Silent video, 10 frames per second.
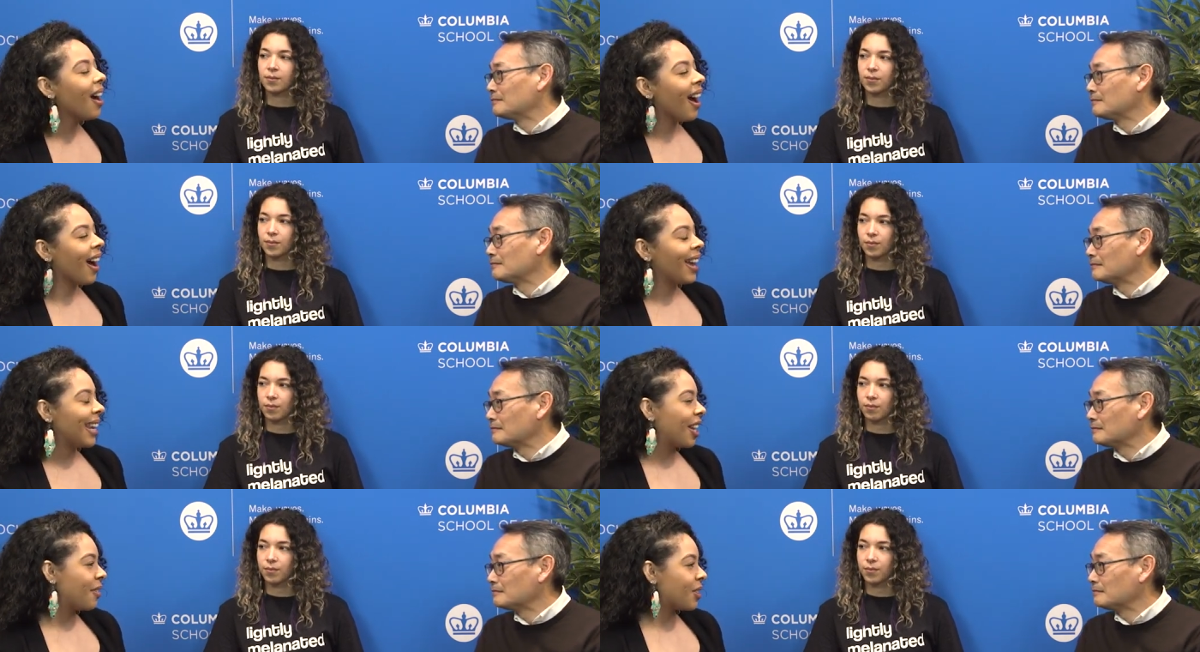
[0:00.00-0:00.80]
Speaker 1: uh,
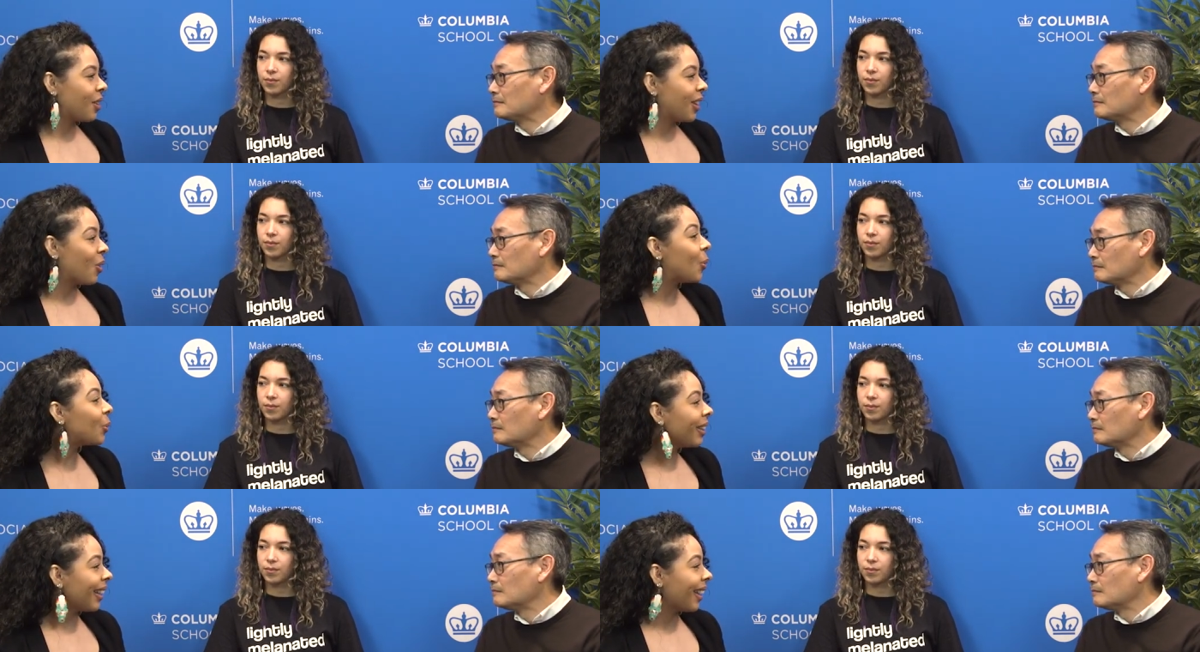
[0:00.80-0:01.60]
natives are the
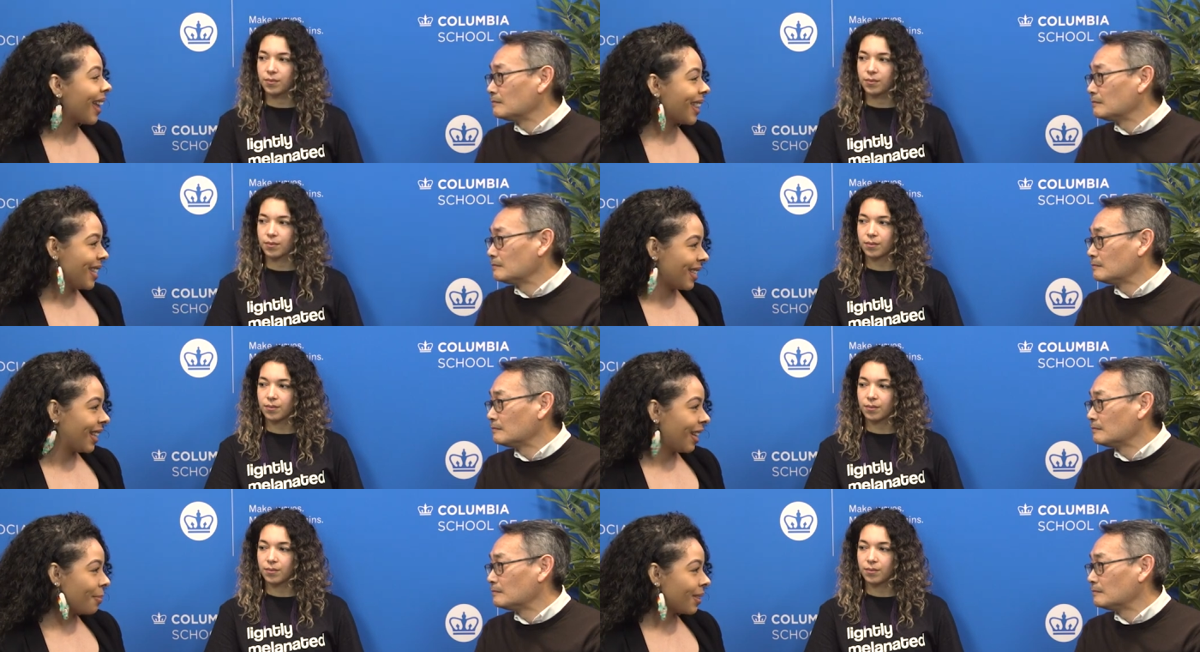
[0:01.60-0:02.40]
only
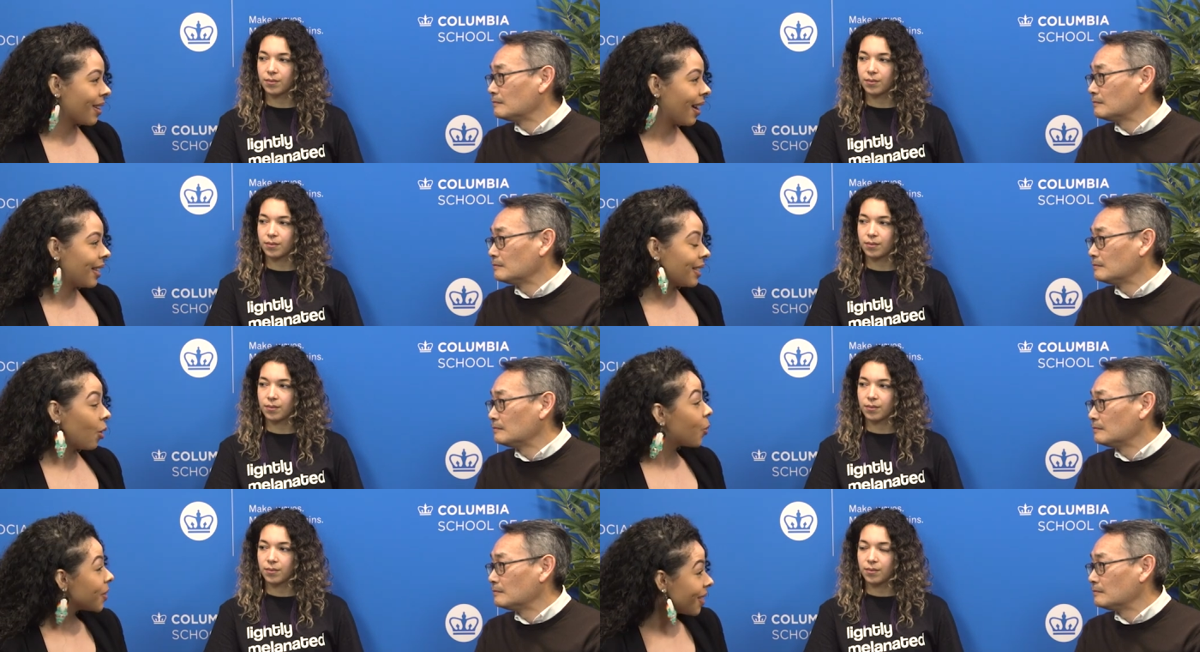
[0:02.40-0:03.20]
ethnicity besides uh,
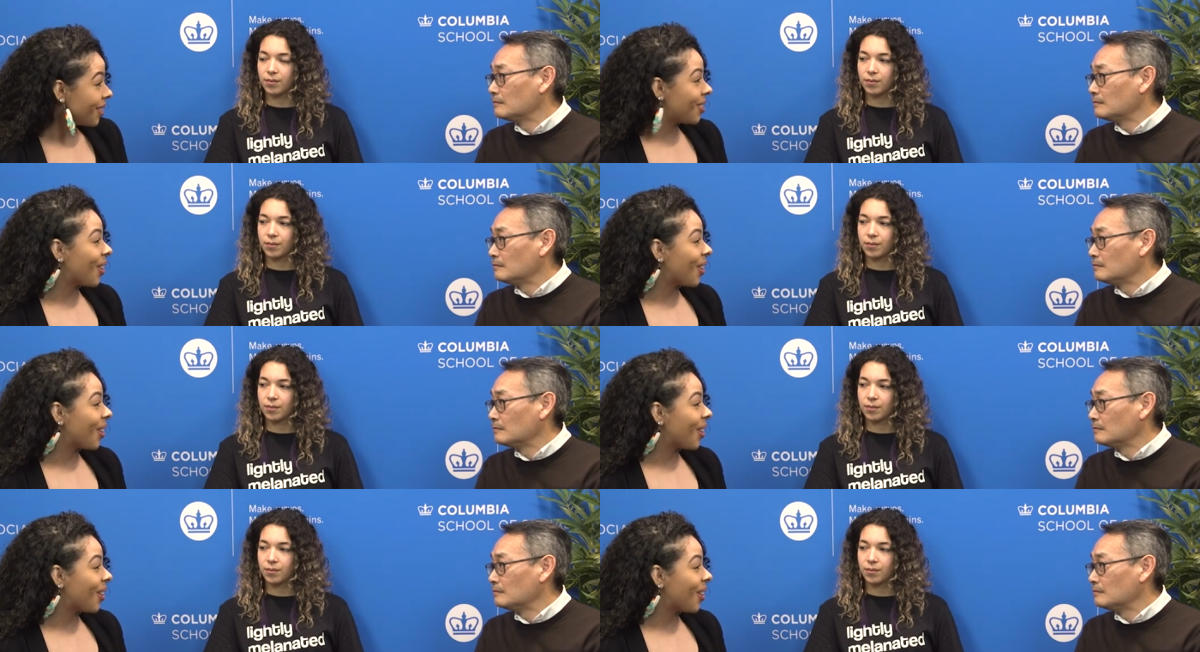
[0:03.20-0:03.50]
horses and